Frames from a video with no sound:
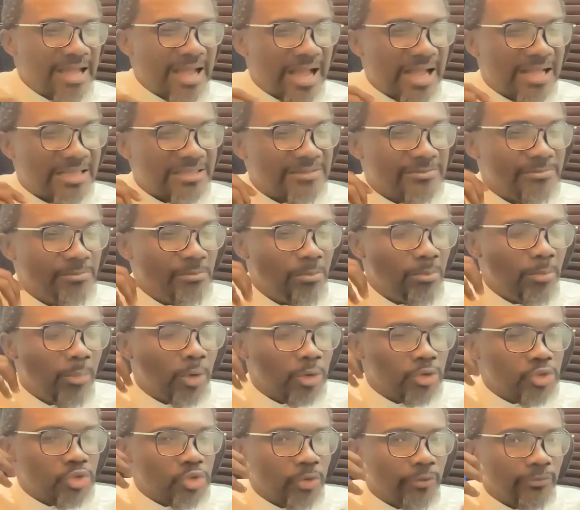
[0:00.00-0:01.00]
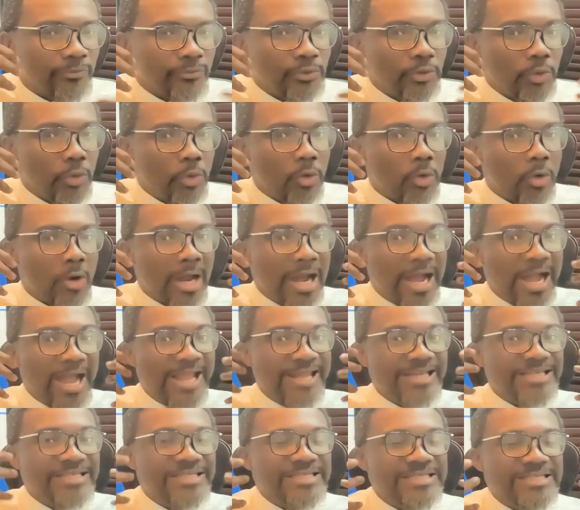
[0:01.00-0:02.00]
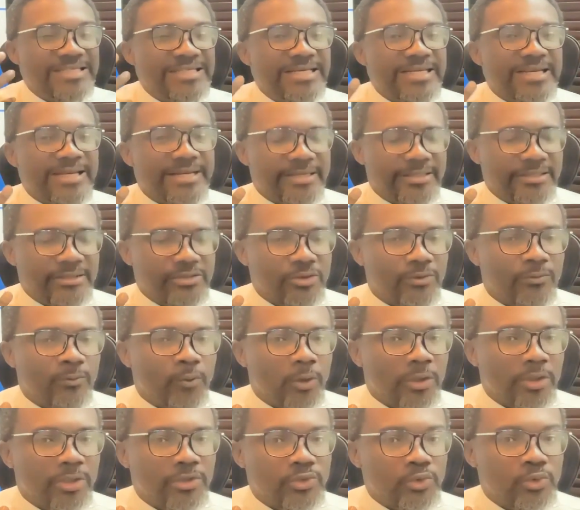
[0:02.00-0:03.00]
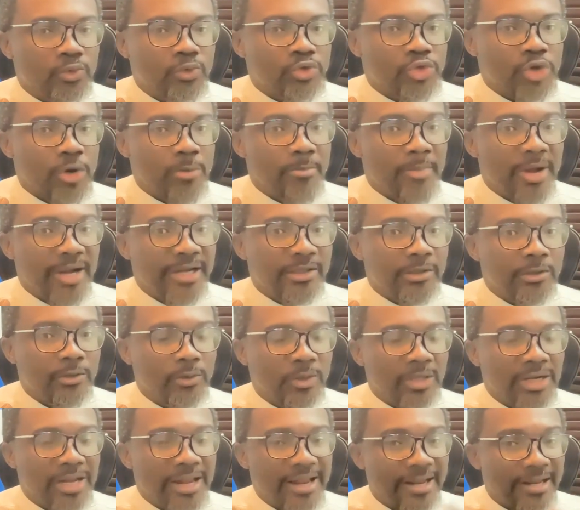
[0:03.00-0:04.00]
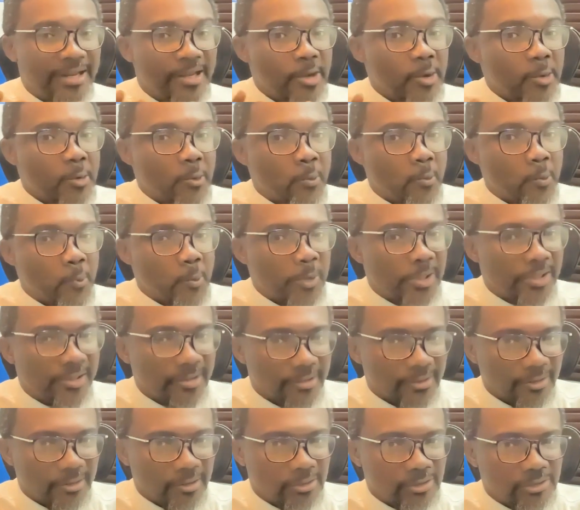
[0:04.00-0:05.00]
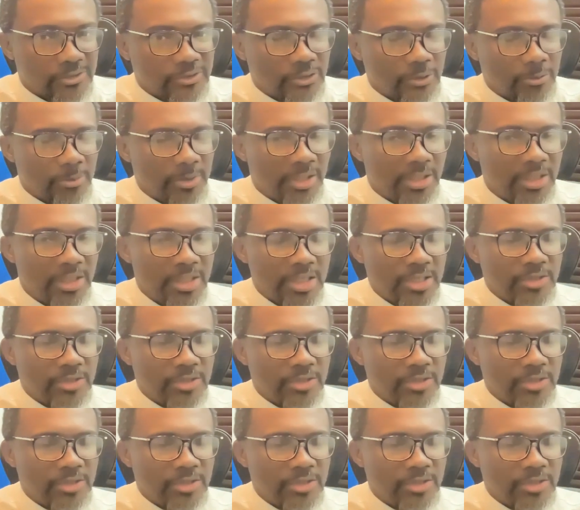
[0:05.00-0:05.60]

as much of your ideas of what a solution might look like with the customer.